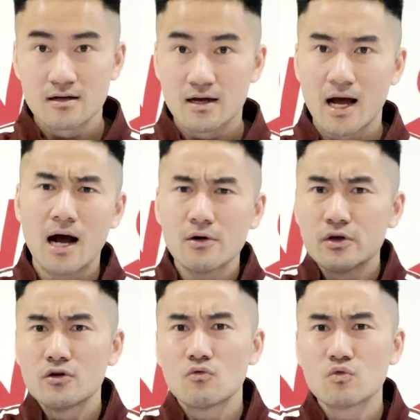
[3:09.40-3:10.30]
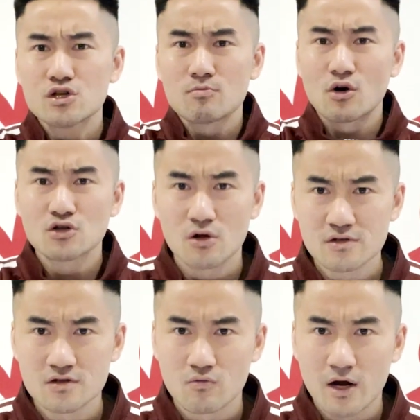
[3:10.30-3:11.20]
How do you know which martial
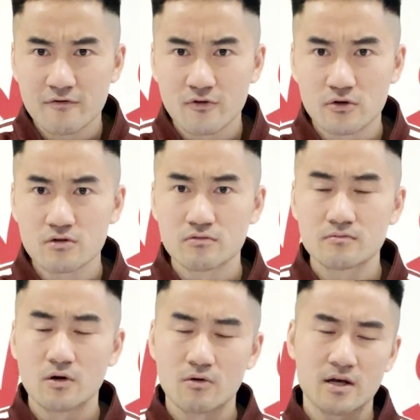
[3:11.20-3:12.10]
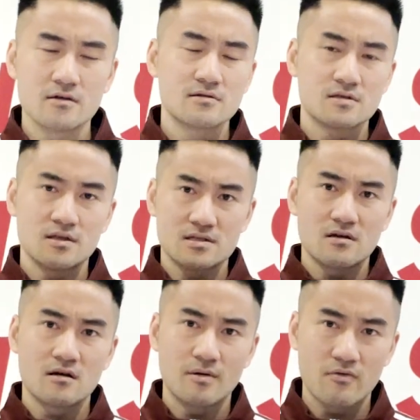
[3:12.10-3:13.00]
arts is right for you? Okay, so let's
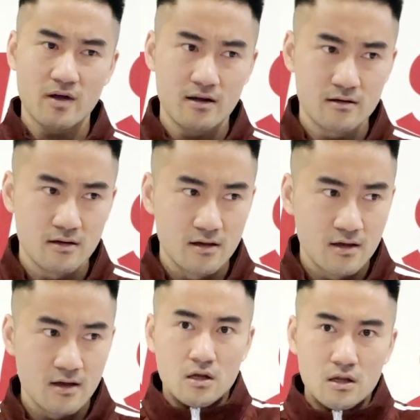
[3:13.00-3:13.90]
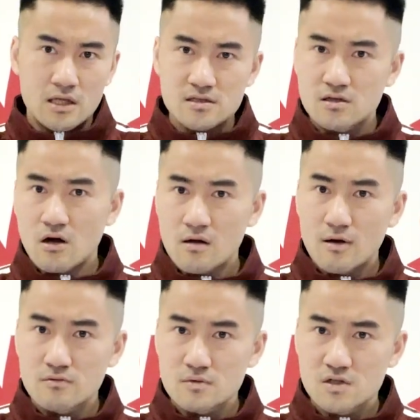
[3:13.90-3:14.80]
talk about that. Let's talk
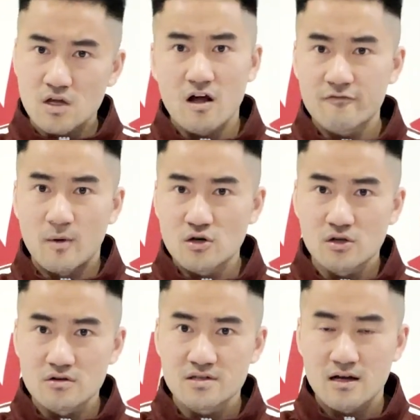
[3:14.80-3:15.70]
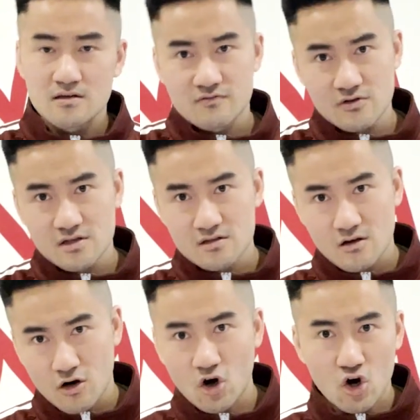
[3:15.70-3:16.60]
about soft martial arts styles versus
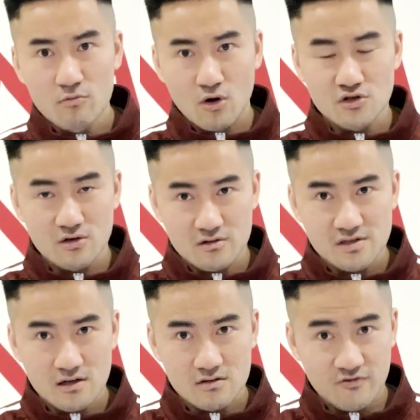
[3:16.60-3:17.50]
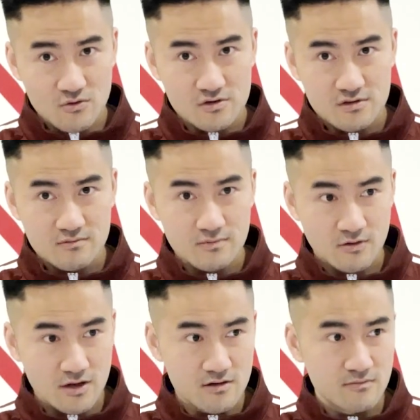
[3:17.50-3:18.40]
hard martial arts styles first,
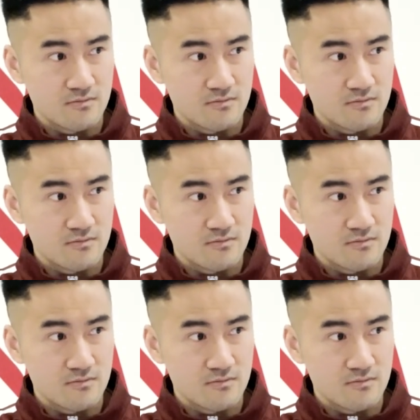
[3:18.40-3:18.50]
okay?